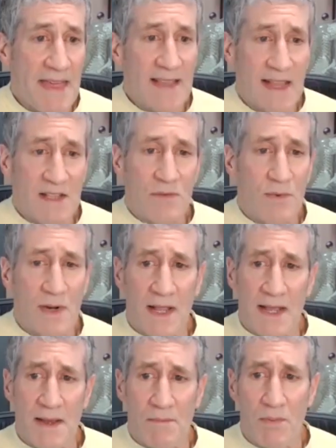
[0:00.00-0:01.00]
think that's
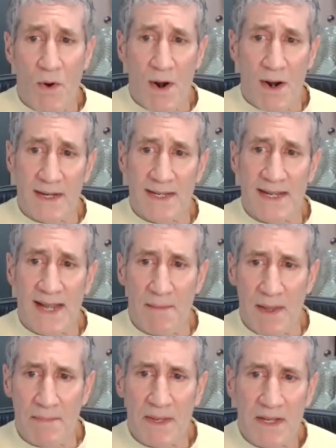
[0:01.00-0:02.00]
really important,
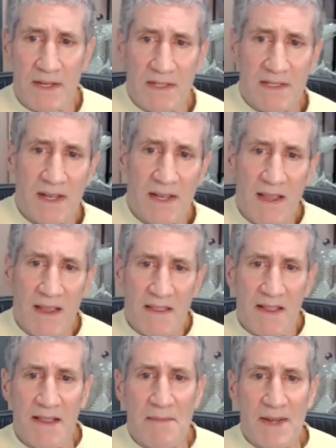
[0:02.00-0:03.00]
Tammy, because
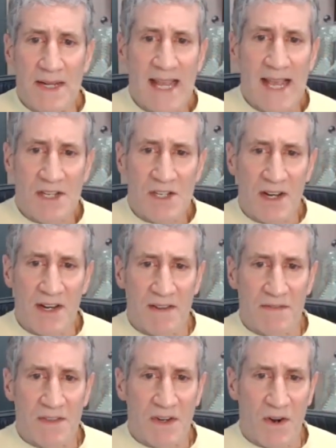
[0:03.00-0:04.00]
the limitation
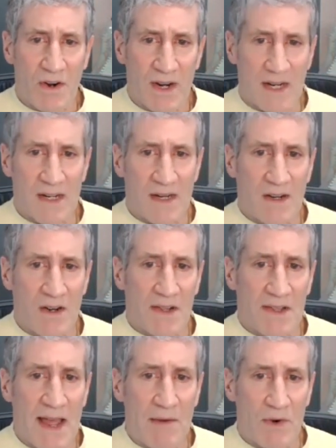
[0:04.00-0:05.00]
of current neural
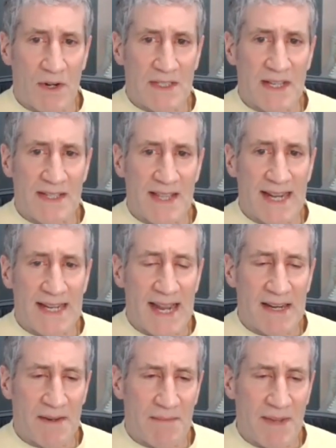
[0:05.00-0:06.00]
networks is they
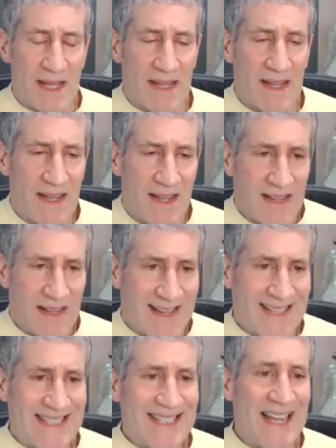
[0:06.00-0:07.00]
tend to be a
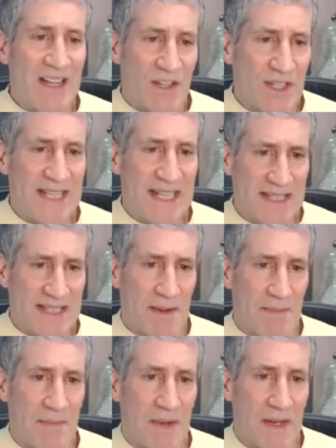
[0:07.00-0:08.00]
single
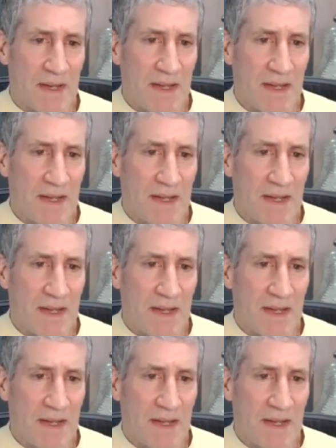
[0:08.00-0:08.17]
system